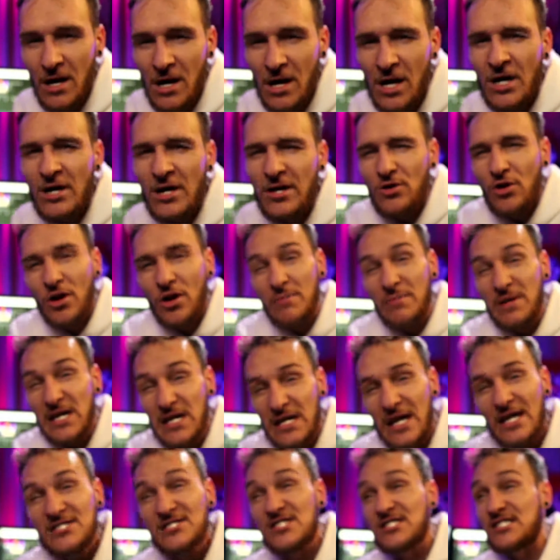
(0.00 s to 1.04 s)
You know what I mean?
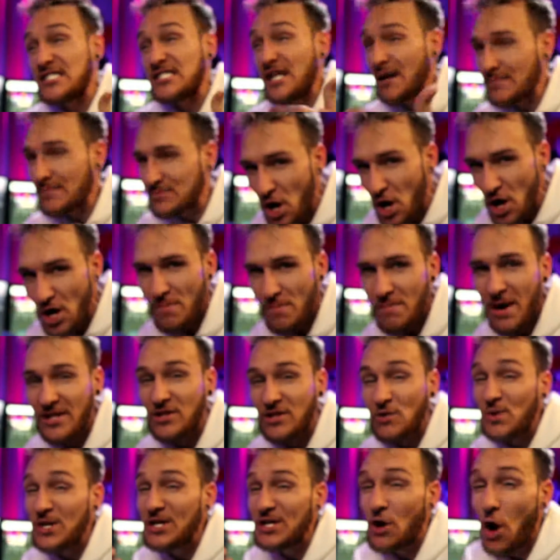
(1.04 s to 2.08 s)
That's the shit I'm talking about that we
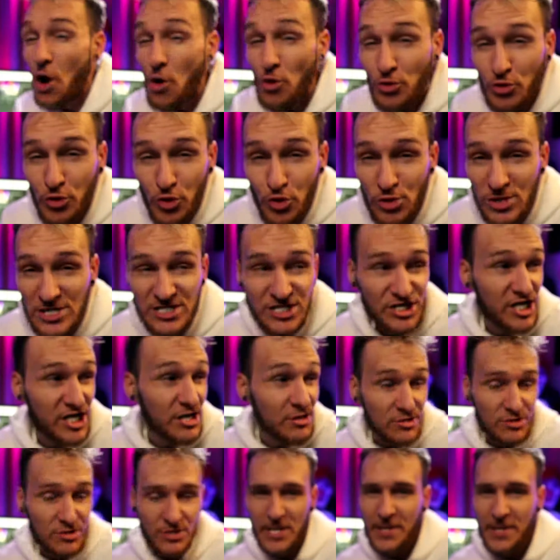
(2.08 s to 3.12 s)
go through as
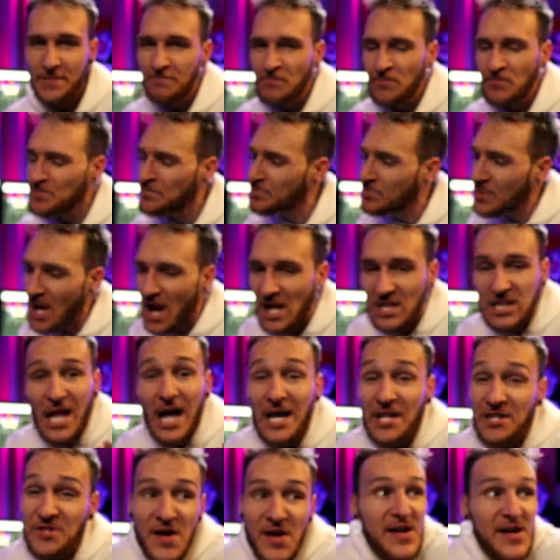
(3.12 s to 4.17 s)
children. A lot of
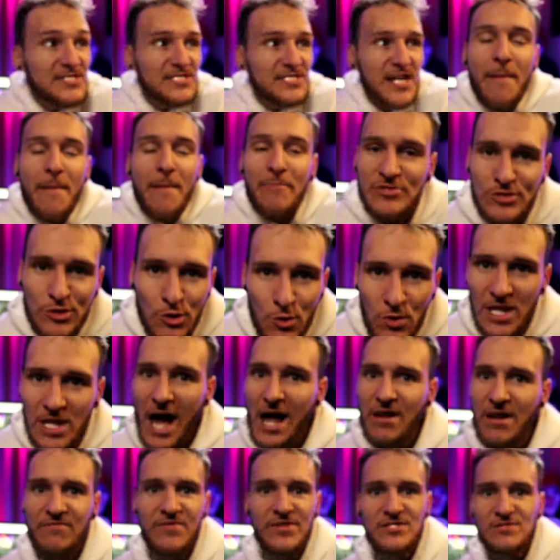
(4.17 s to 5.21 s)
things happen to a lot
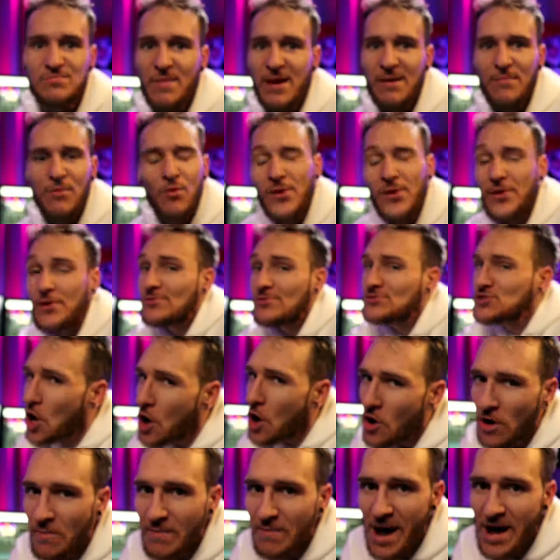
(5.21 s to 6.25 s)
of us, man, but we don't talk
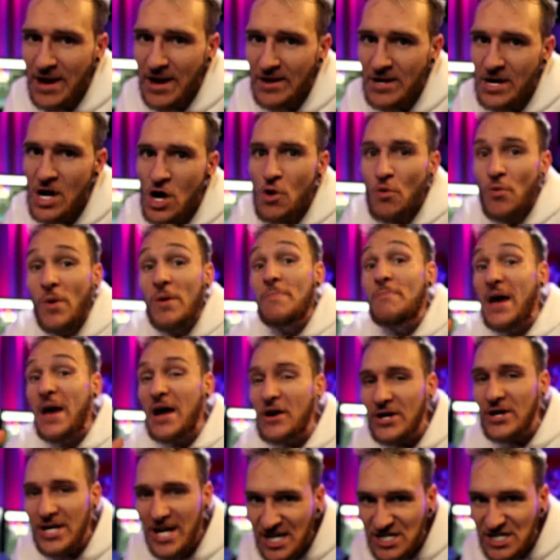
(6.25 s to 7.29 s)
about it. We bury
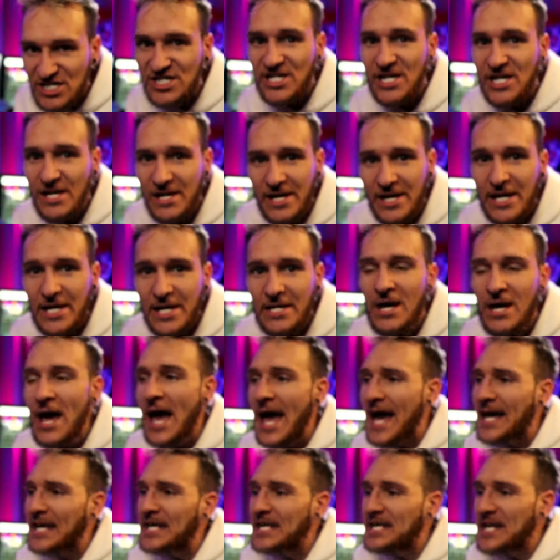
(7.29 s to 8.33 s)
that shit in,
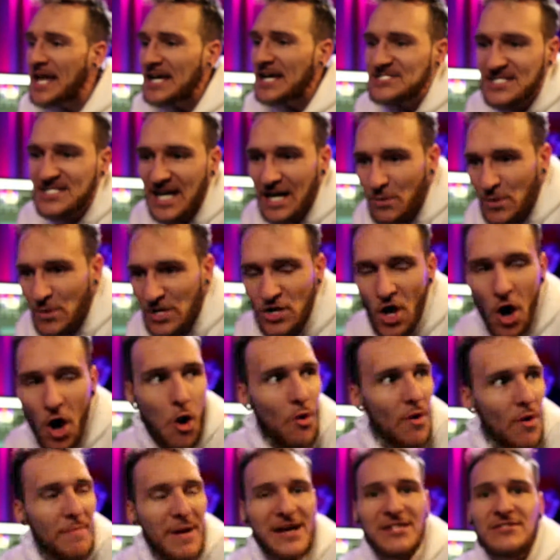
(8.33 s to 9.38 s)
and the next thing we know, it
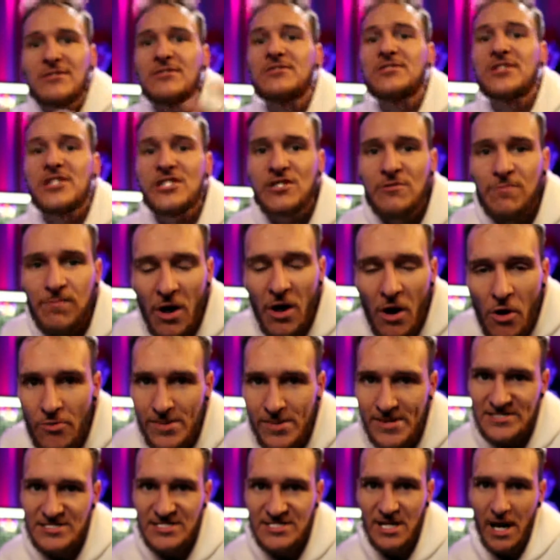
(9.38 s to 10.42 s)
makes us explode
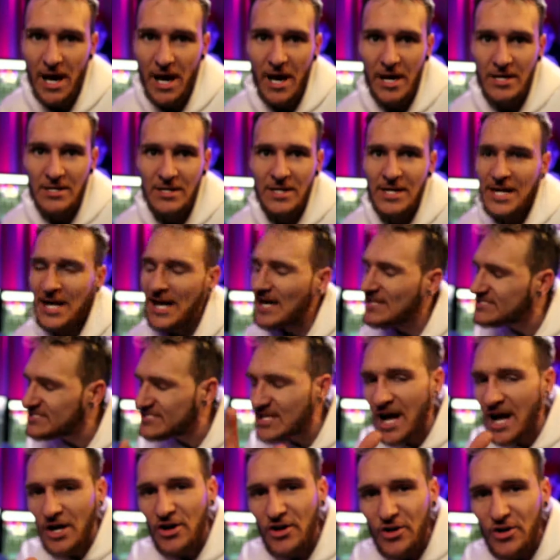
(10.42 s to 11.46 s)
inside. It's
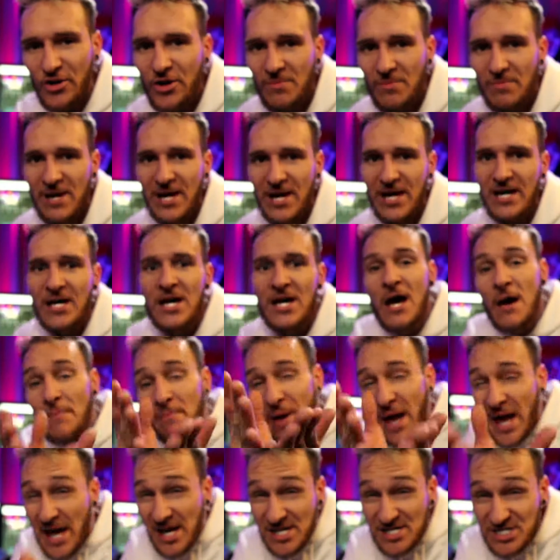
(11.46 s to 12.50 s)
not good, man.
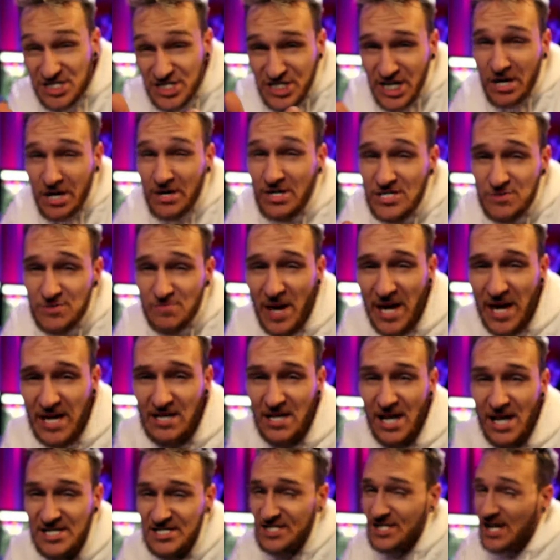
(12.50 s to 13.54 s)
Pain shared is pain
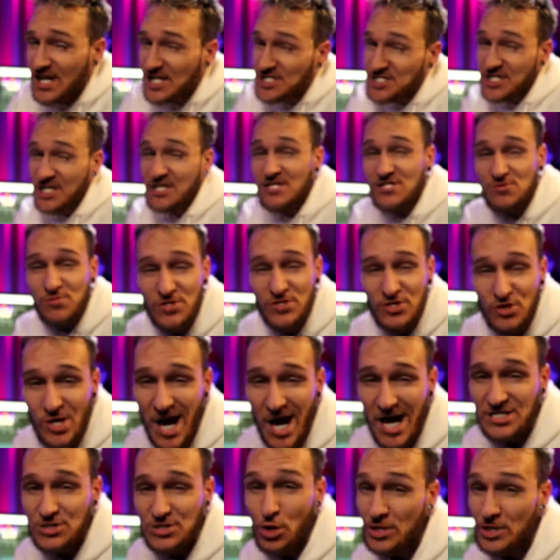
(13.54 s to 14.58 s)
lessened. I share this with you guys
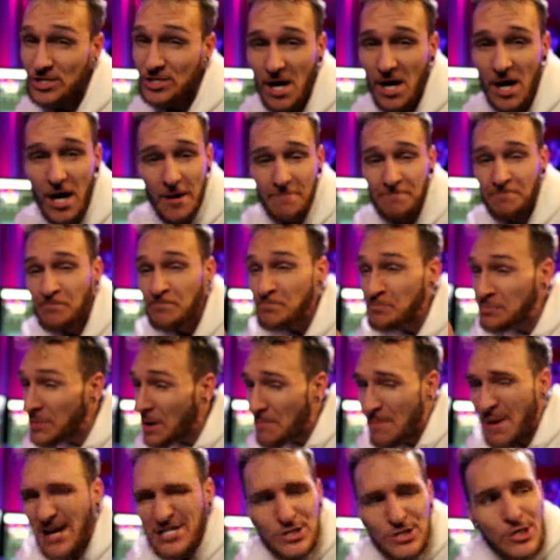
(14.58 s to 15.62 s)
all the time.
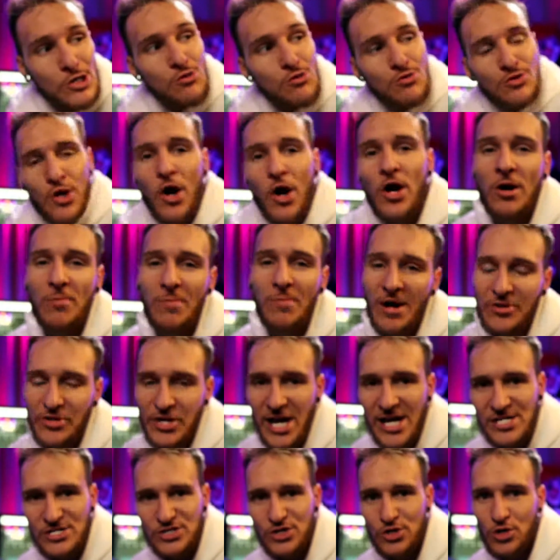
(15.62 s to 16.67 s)
Make sure you talk about
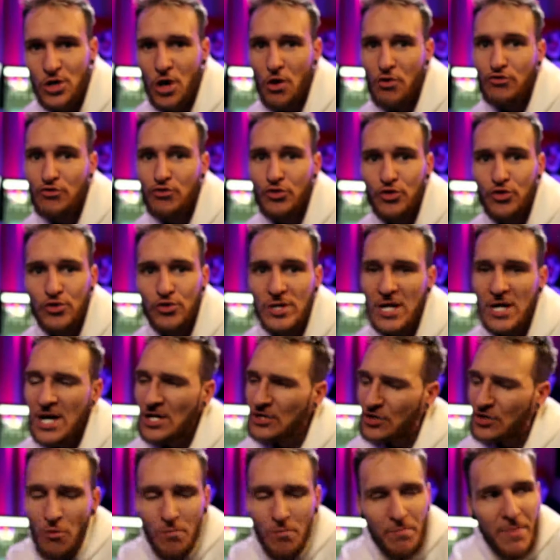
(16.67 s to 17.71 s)
things you go through.
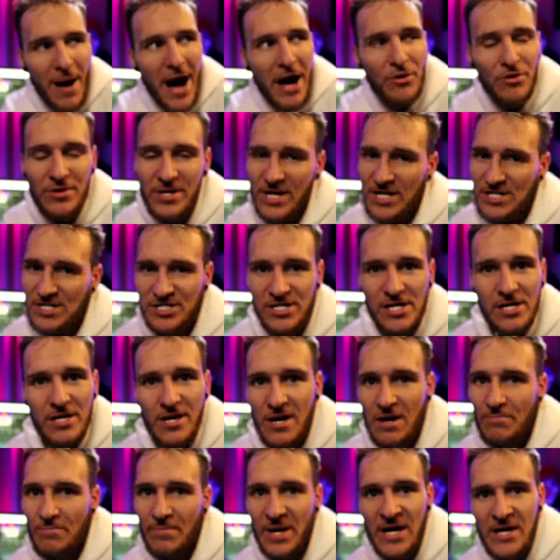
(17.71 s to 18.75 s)
Don't bottle that shit up,
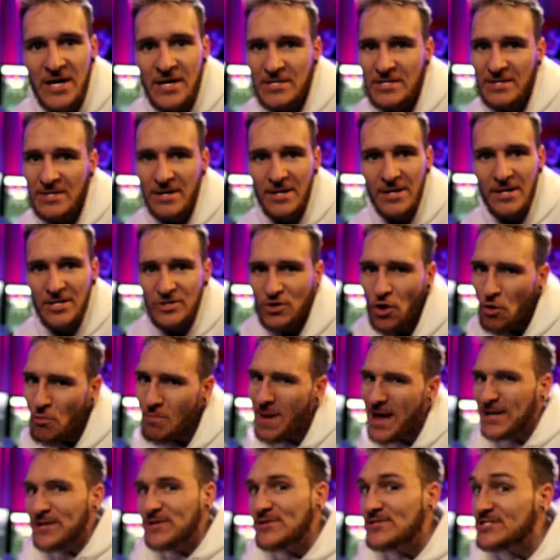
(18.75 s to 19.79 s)
man. Don't
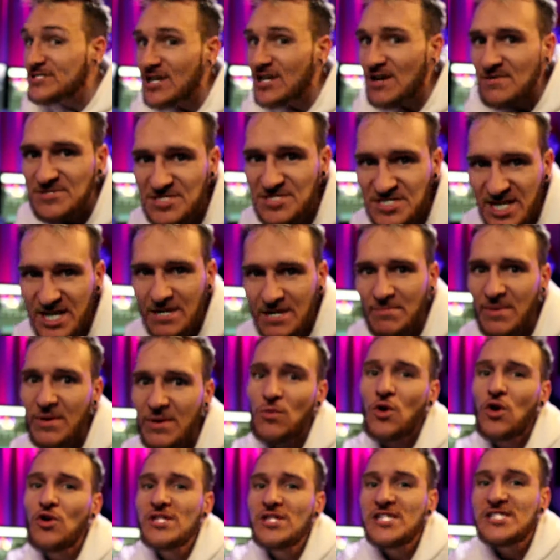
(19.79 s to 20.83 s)
make yourself sick, man. We're
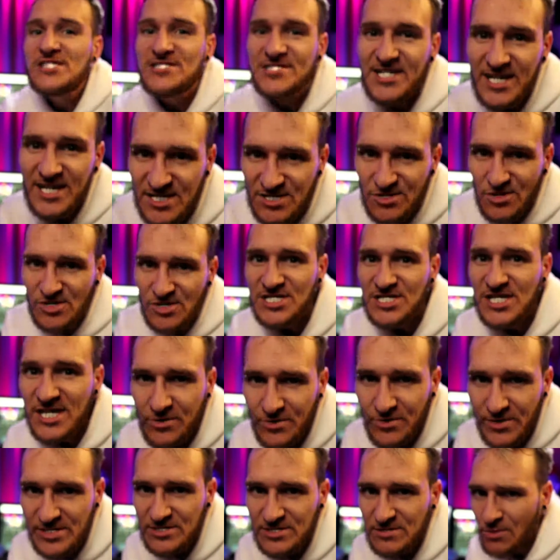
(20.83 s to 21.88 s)
only as sick as our
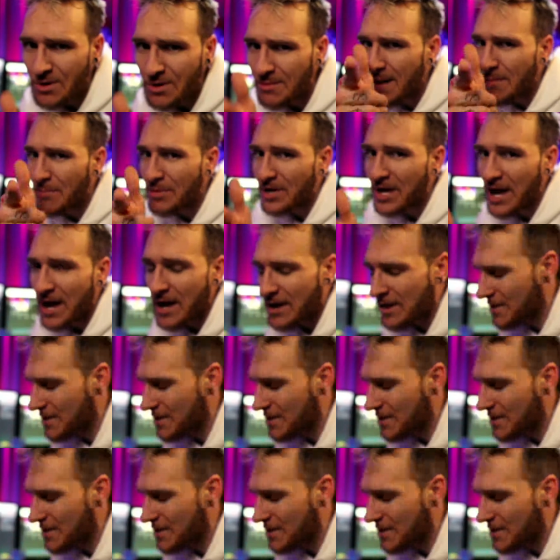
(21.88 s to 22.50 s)
secrets. Remember that.